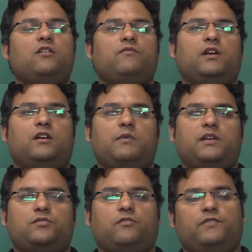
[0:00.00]
of
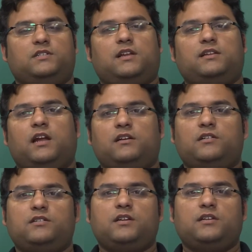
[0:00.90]
determines your physical
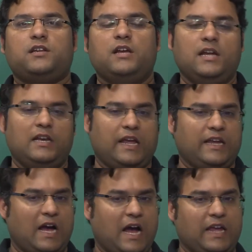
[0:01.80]
characteristics
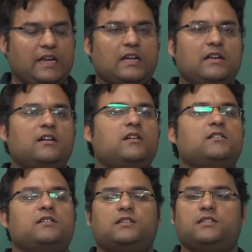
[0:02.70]
like eye color,
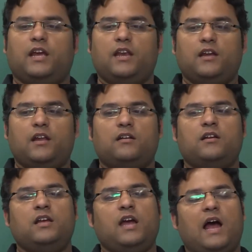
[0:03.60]
skin color,
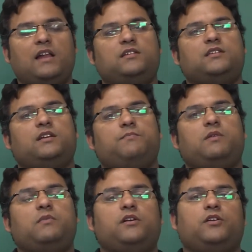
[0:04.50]
and
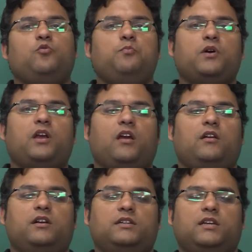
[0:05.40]
susceptibility to
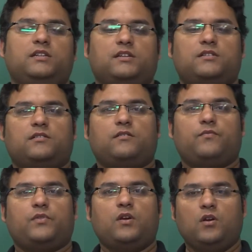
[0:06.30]
particular diseases.
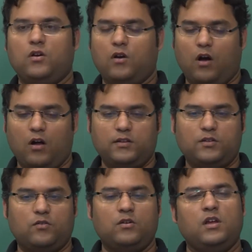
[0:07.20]

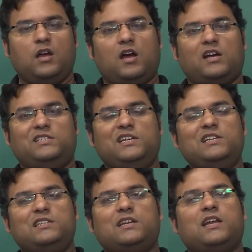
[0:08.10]
Also,
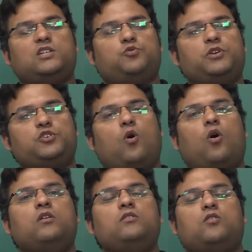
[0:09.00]
genes can switch
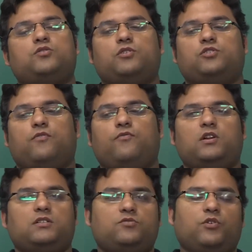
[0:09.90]
on or switch off. What
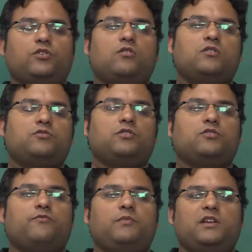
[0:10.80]
does switch on or switch
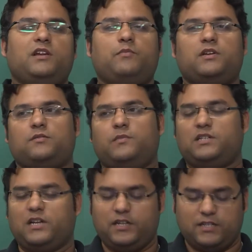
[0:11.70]
off mean? It
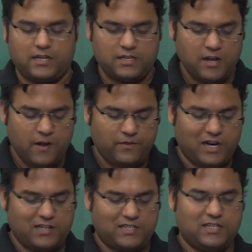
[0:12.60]
basically says
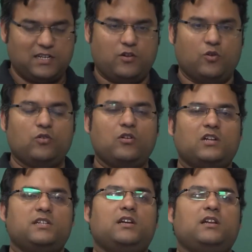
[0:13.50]
that this is a
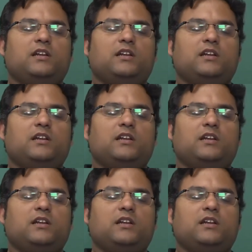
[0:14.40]
chronological